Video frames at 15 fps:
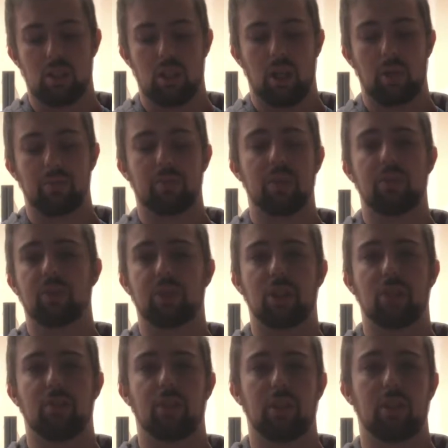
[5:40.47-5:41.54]
I'm seriously
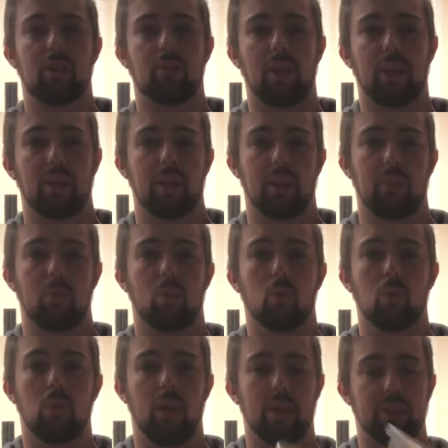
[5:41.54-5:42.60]
thinking of whacking them
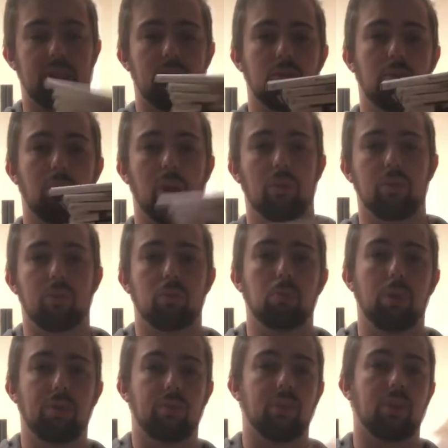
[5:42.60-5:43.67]
all as a little bundle
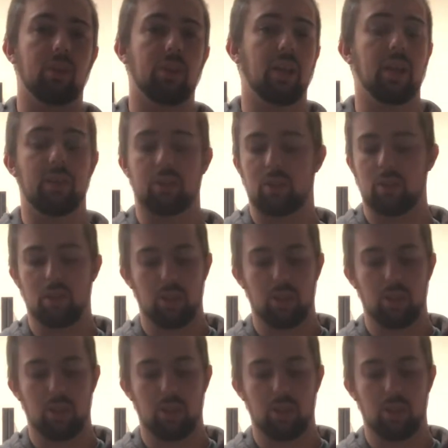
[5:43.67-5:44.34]
with the Kinect